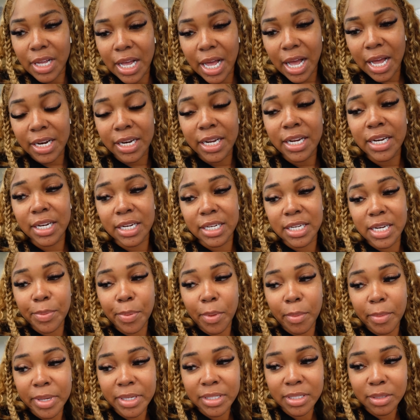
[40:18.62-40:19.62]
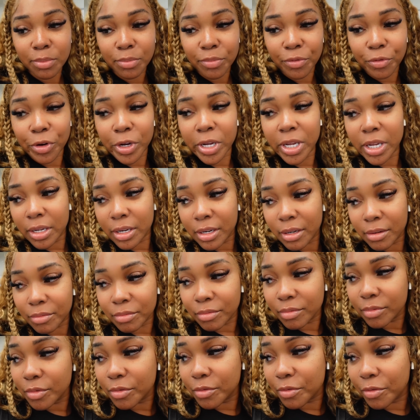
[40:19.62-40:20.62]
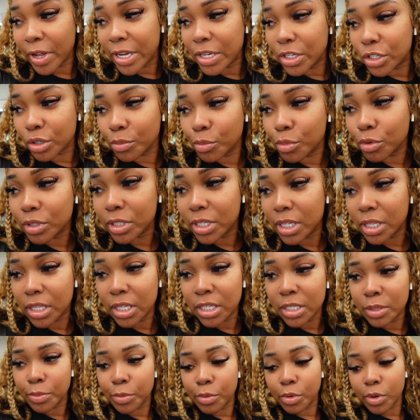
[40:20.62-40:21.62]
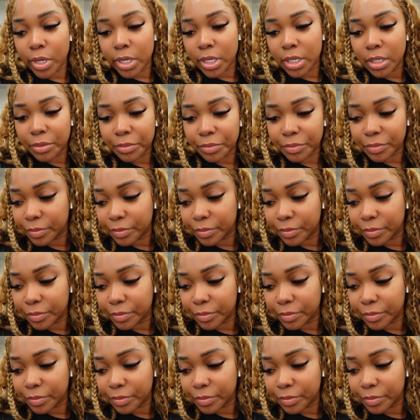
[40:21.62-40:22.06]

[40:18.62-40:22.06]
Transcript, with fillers: I need to dip them in some freaking vegetables at this point.